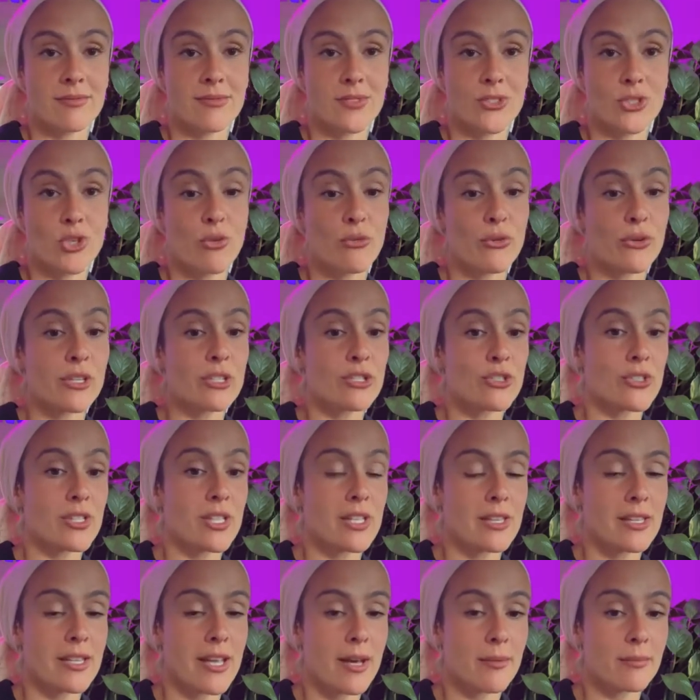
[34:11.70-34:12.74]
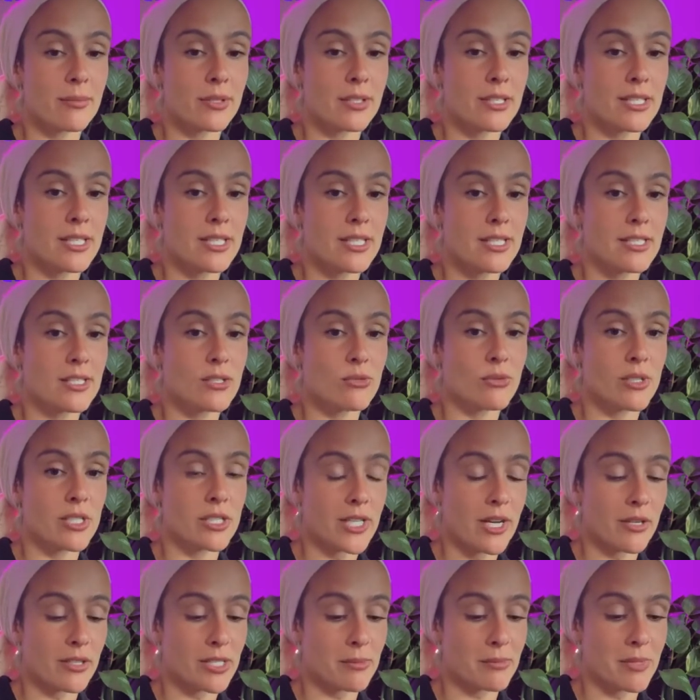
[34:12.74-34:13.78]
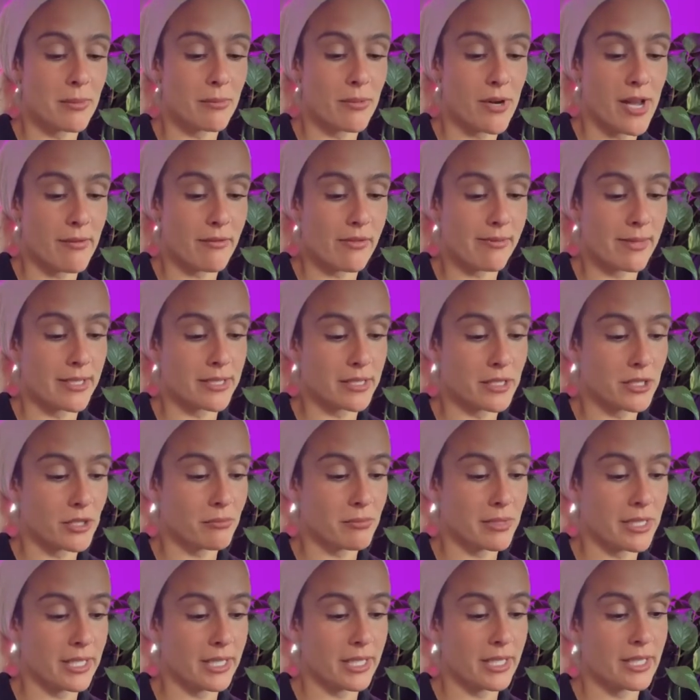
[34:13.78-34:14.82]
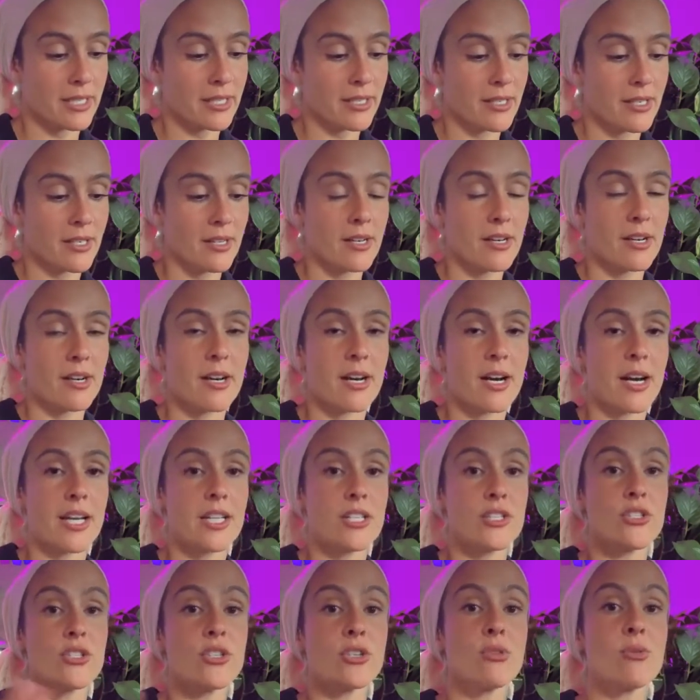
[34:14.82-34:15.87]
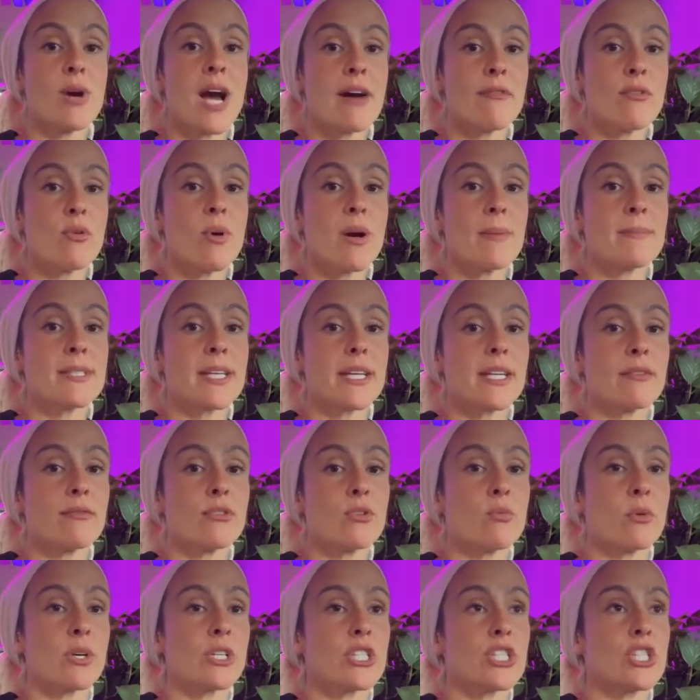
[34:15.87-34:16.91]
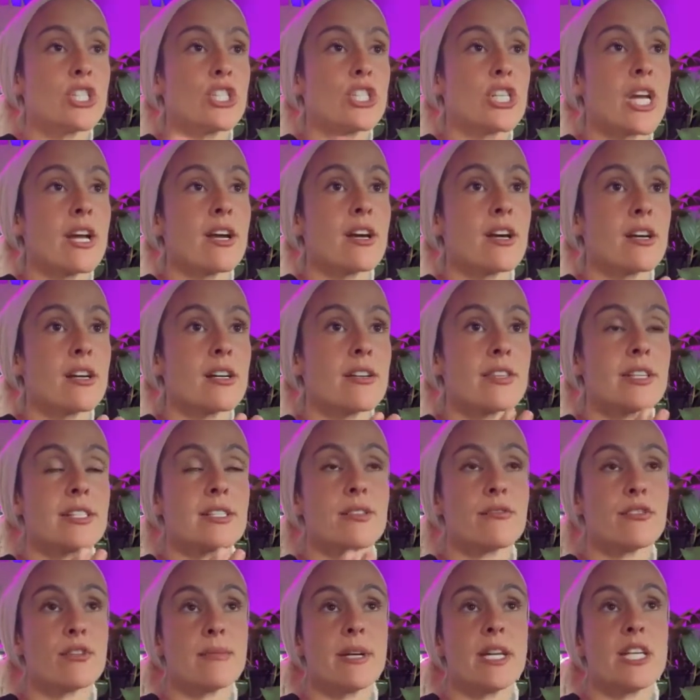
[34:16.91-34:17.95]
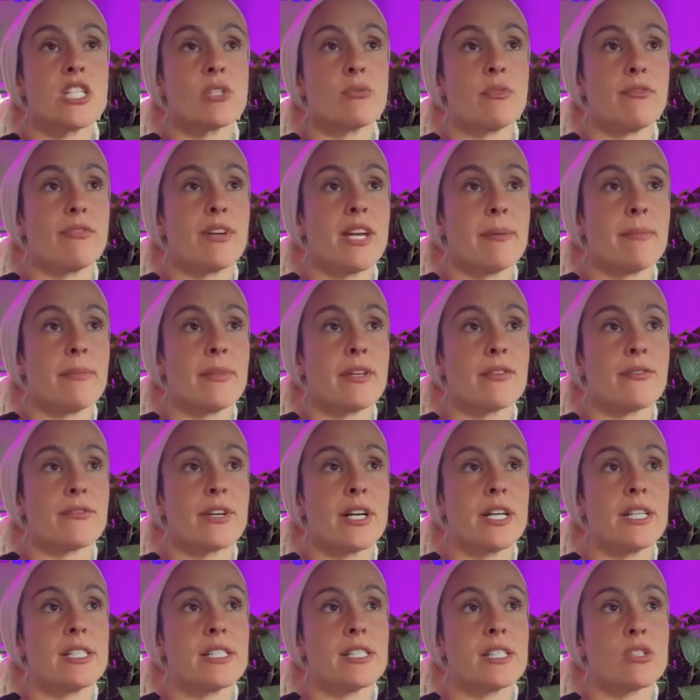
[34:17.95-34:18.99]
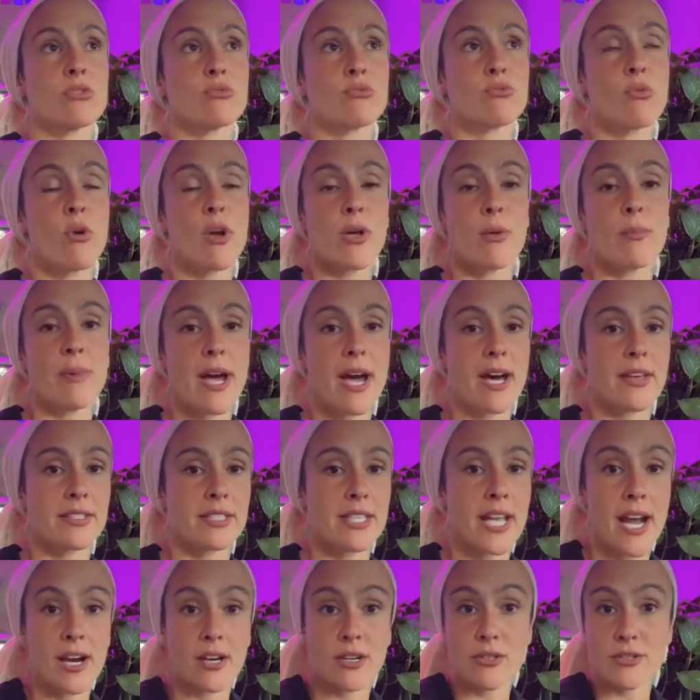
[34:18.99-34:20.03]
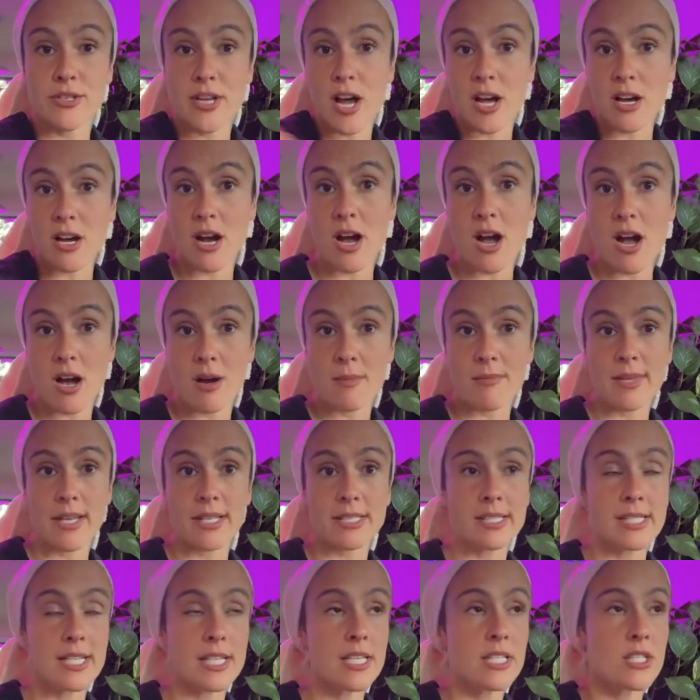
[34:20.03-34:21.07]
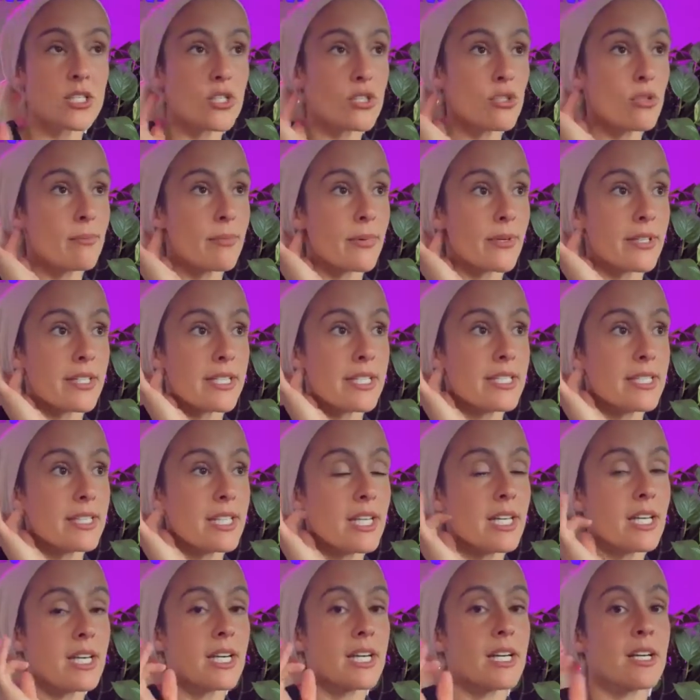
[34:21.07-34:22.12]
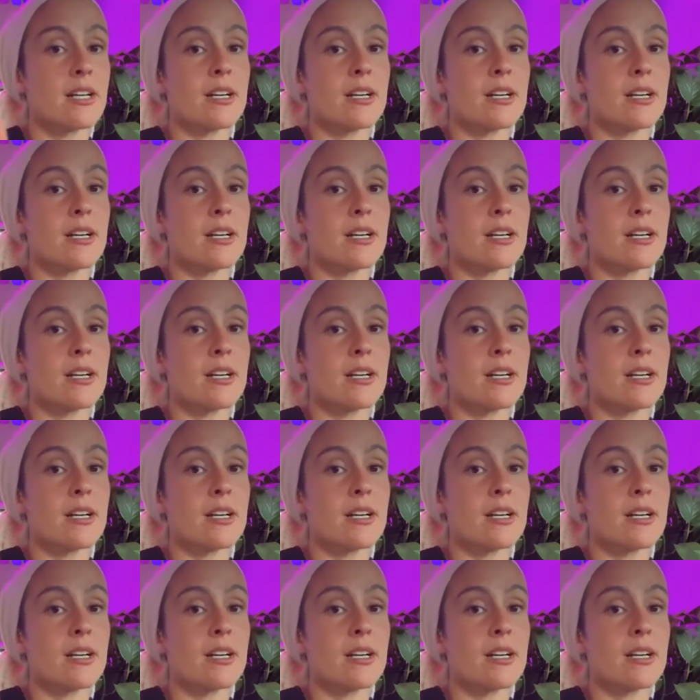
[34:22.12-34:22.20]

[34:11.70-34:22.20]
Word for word: So if you're interested in that, please reach out to me, private message me. I do have a website if you want to share this information with family and friends. It's royalpathtarot.com. That's it. Super easy.